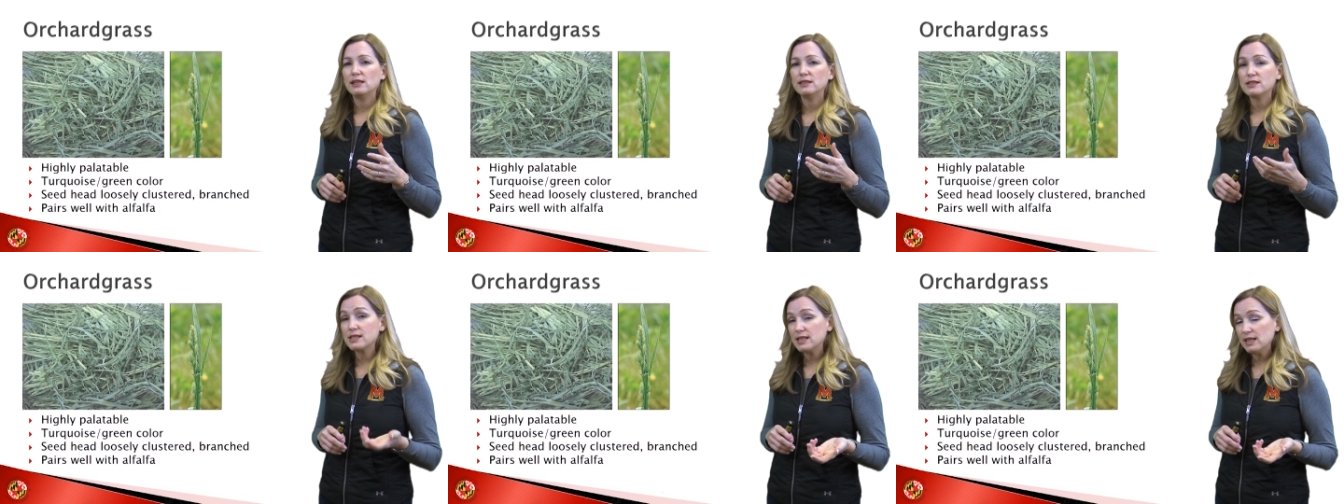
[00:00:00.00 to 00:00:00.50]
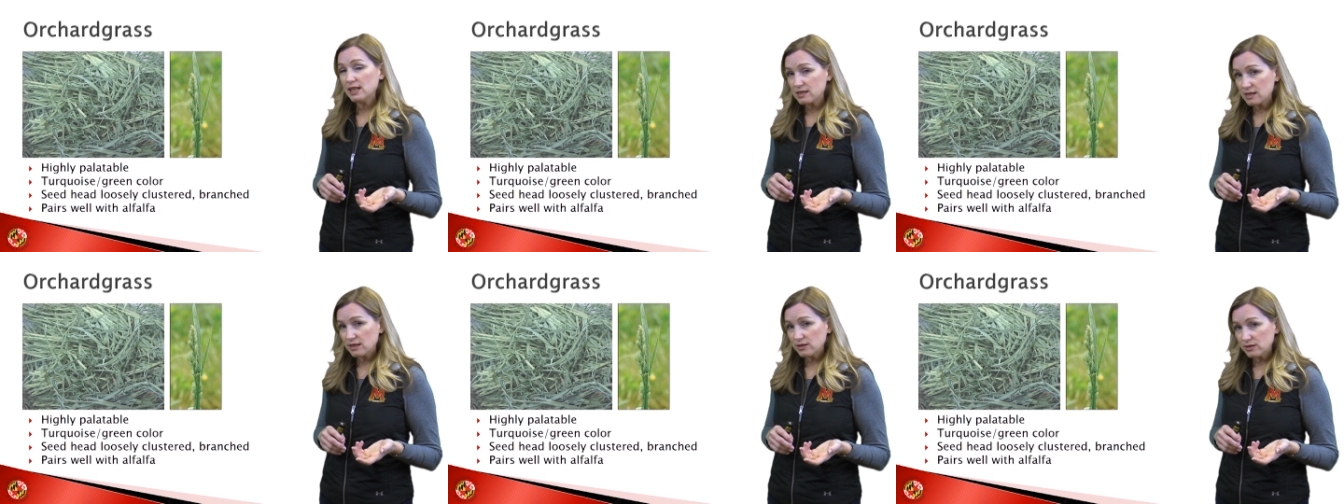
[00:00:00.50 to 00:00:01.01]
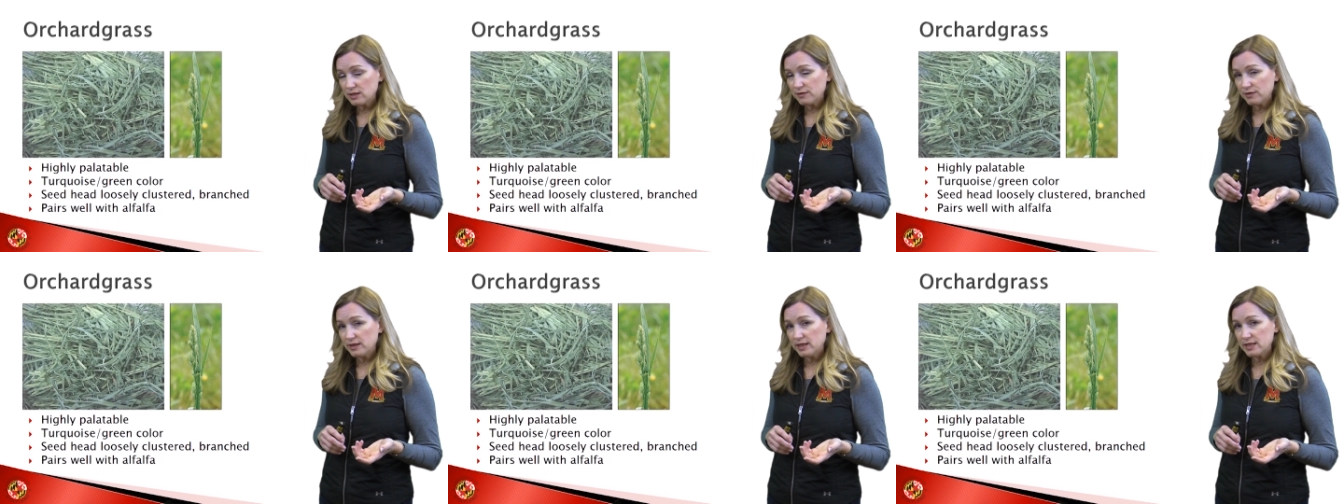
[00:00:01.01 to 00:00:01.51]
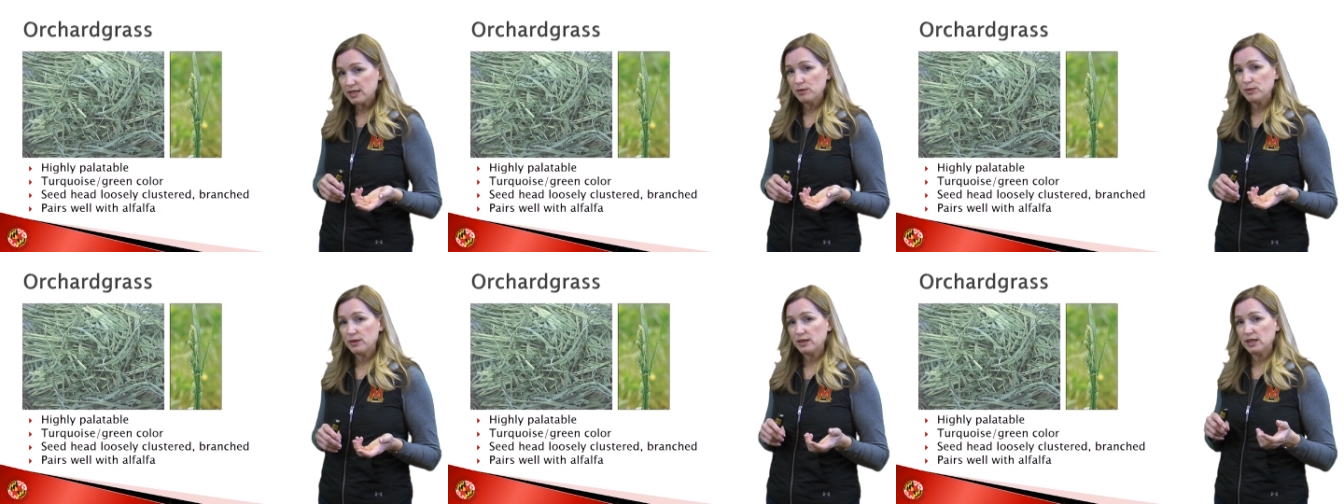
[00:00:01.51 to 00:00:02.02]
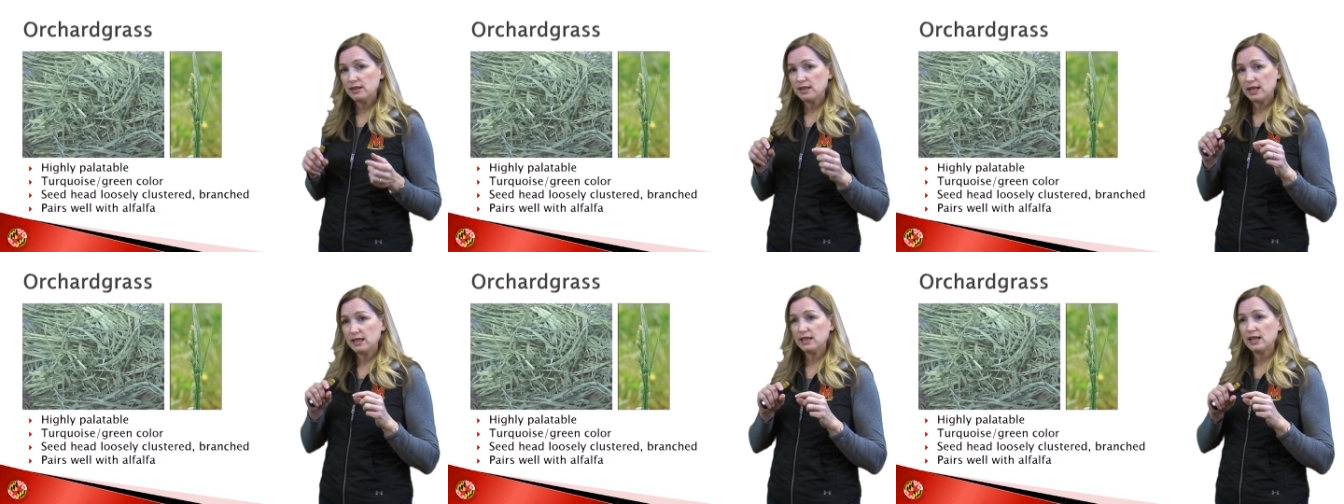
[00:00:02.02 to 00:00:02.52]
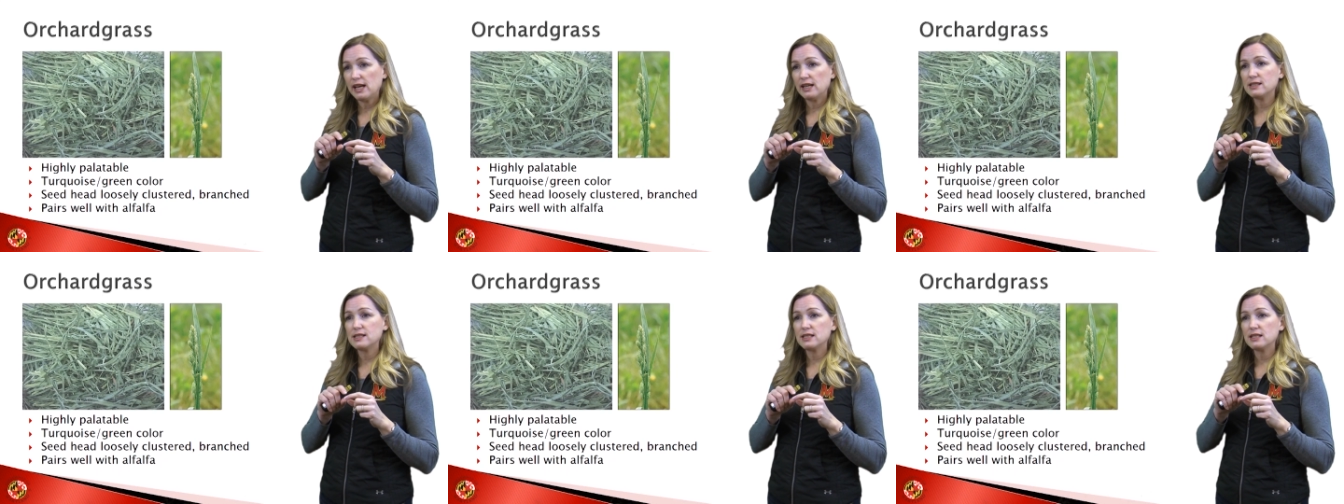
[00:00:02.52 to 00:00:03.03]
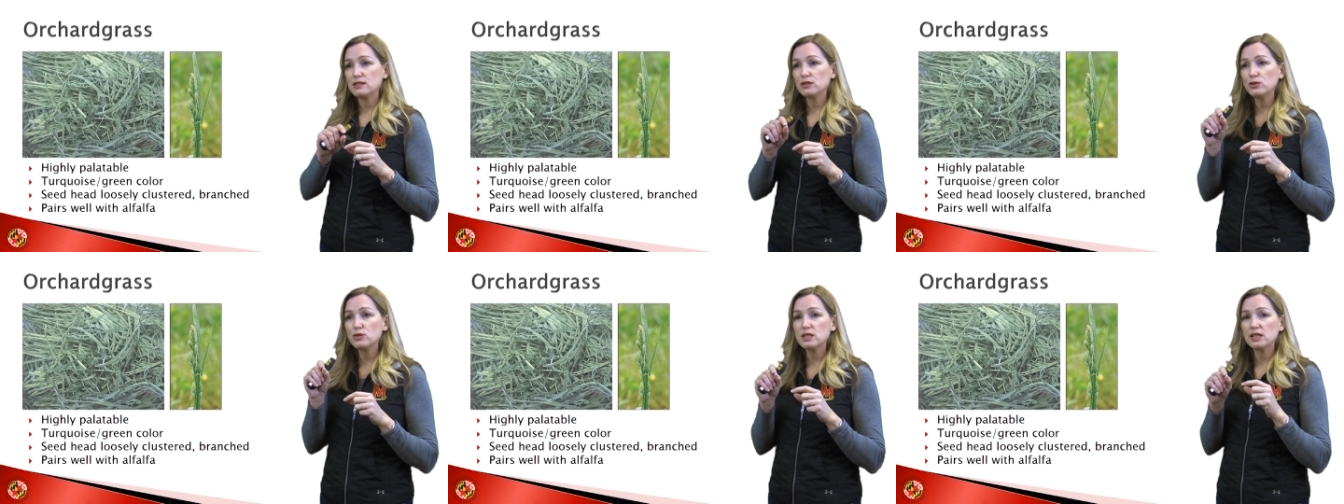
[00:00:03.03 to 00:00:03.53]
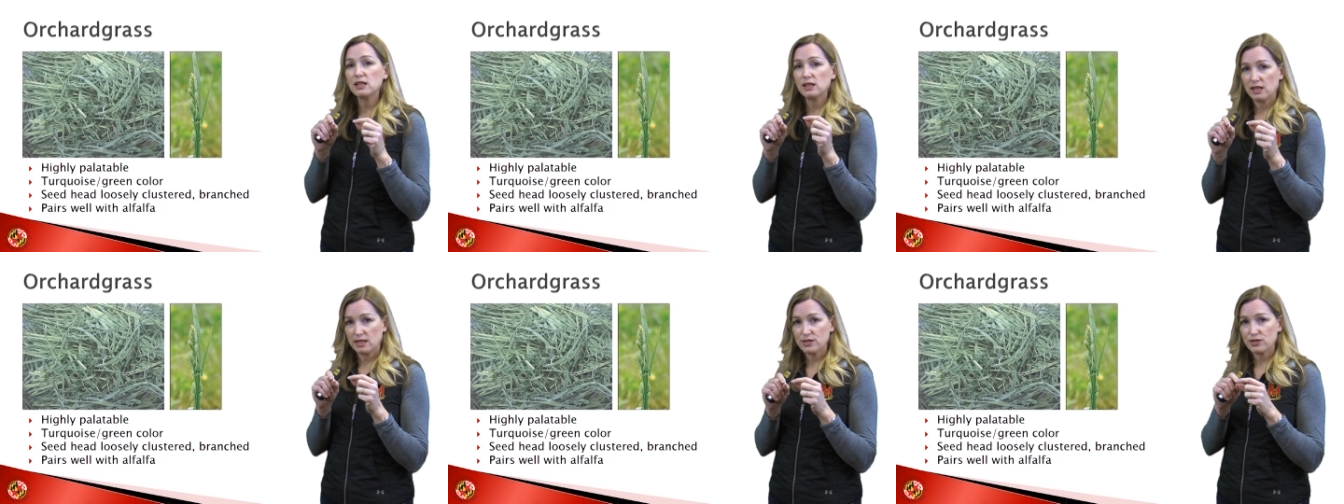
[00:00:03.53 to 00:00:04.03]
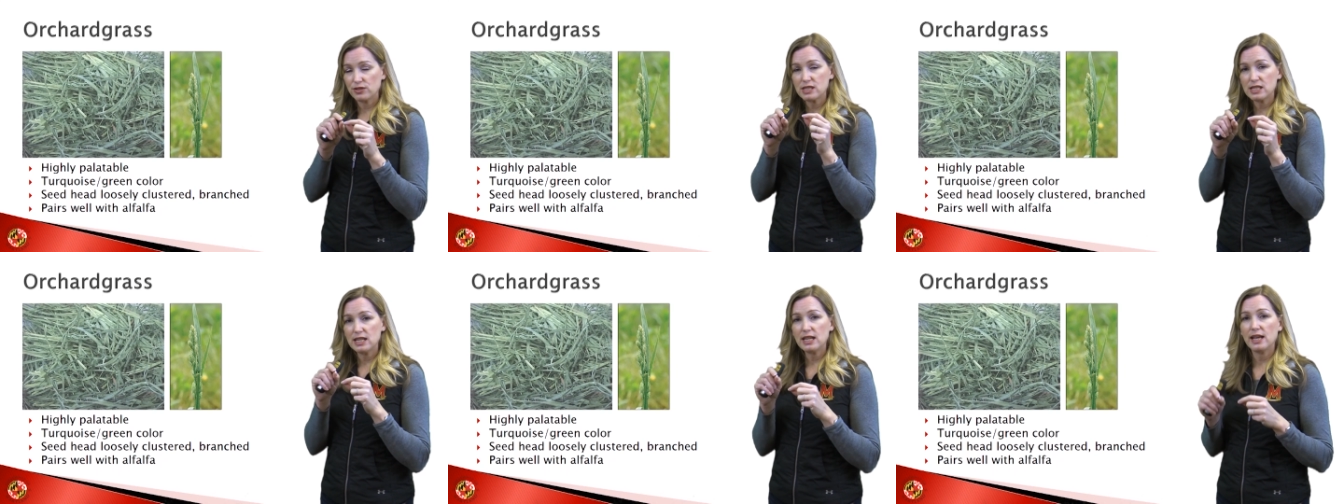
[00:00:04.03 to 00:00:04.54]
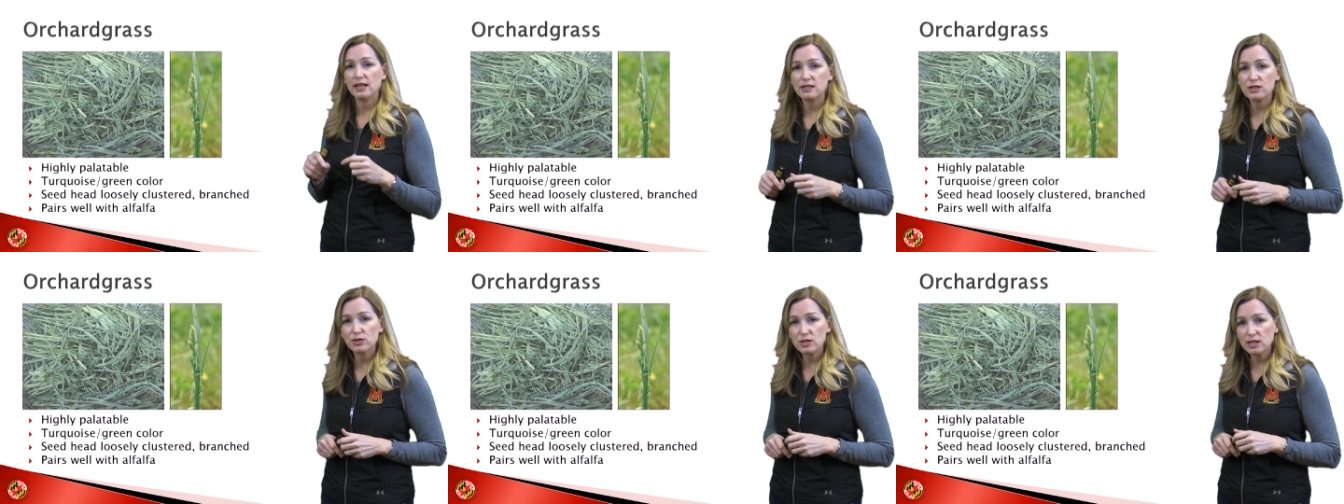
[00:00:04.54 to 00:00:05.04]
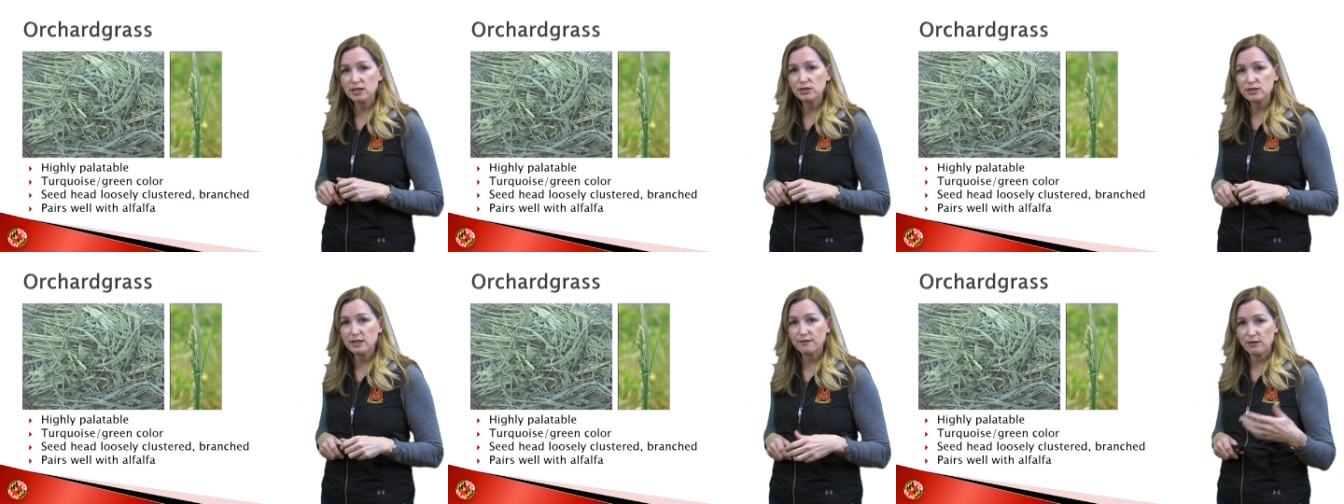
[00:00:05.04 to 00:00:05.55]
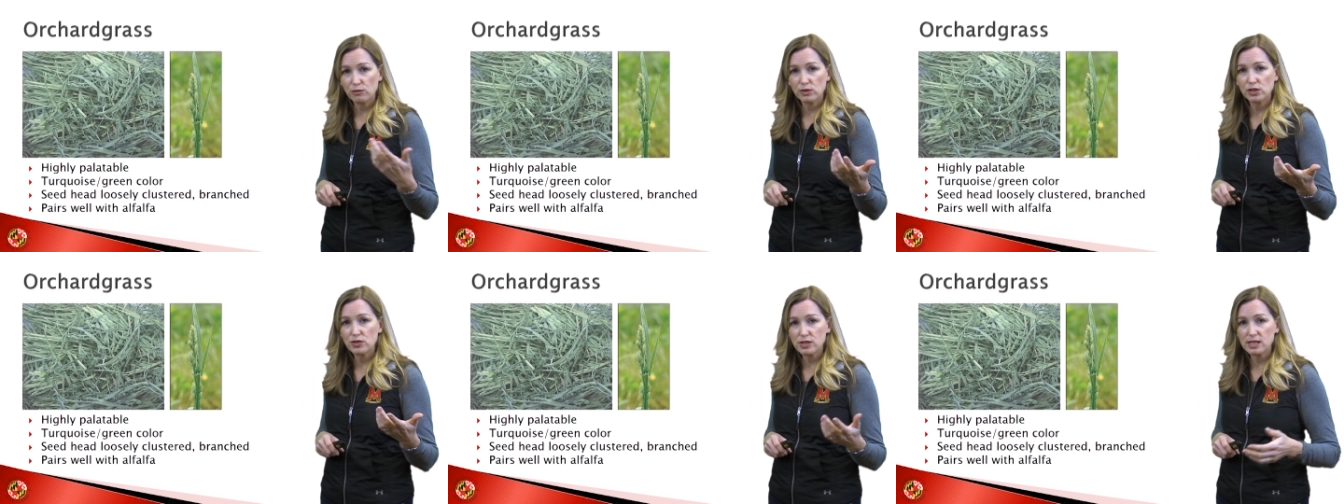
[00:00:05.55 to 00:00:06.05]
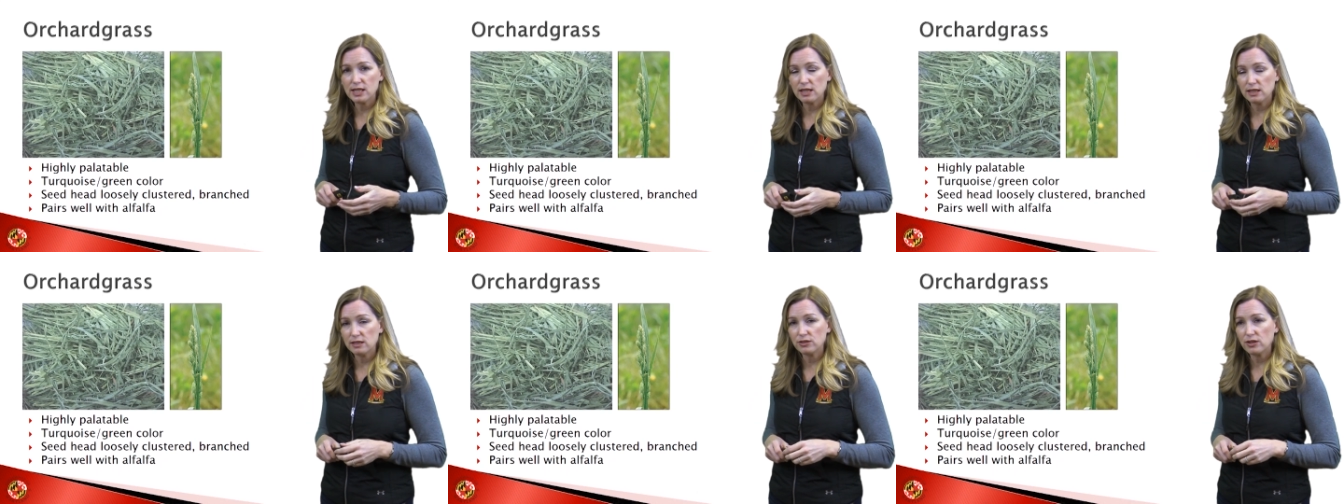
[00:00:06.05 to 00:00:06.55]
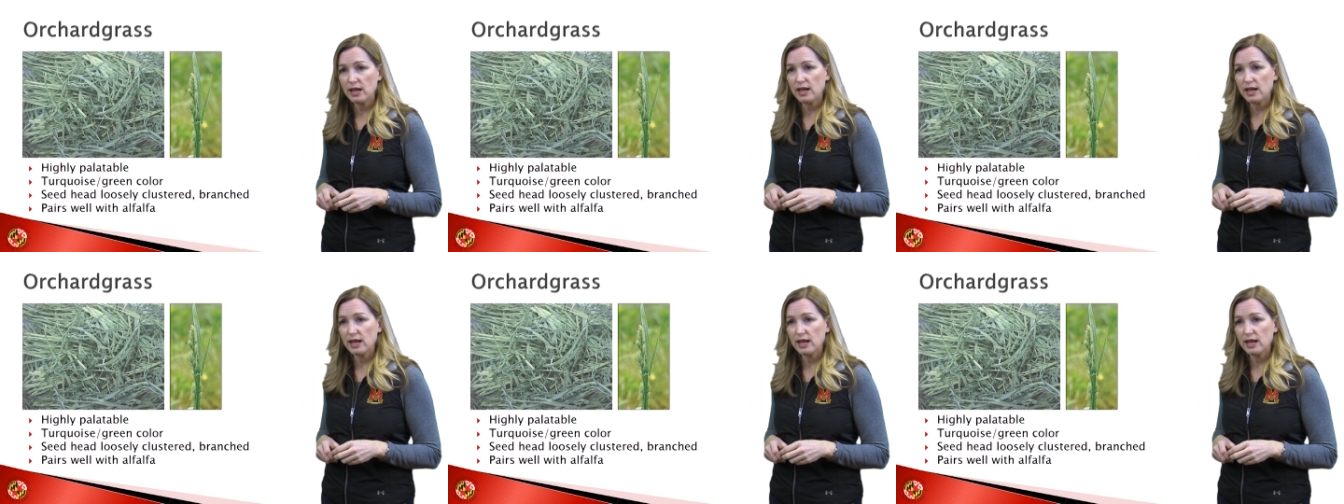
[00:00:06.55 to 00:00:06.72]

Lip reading: Seed head's a little different than Timothy in that it has these loosely clustered seed heads. So it's a little different when you see it in your